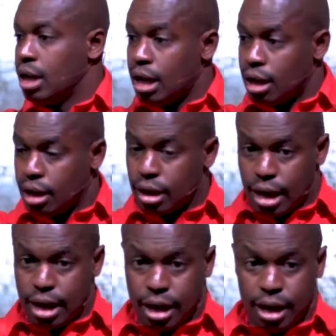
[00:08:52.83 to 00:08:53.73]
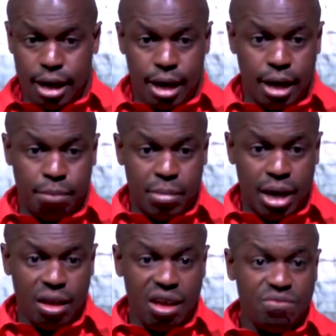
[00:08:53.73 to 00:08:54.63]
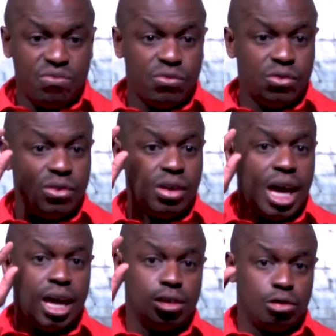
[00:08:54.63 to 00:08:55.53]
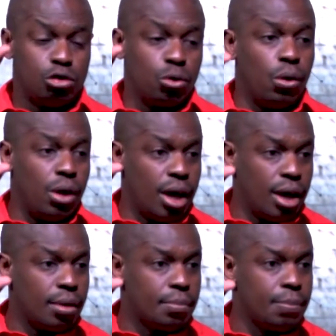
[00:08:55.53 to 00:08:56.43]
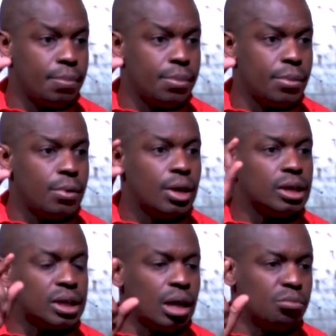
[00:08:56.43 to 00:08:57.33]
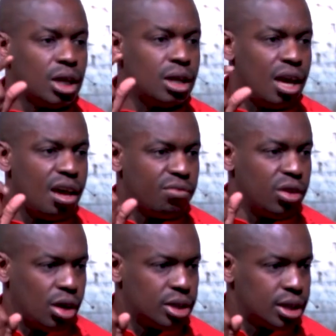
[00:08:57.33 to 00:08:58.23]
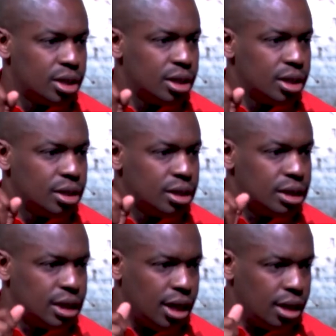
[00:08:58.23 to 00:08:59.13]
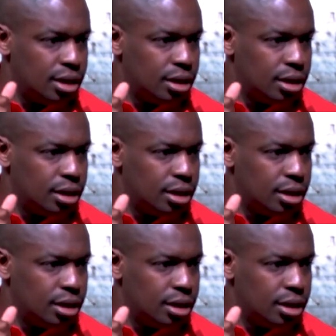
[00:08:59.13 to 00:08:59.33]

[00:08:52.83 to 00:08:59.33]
a belief, and a joy in someone they have not seen.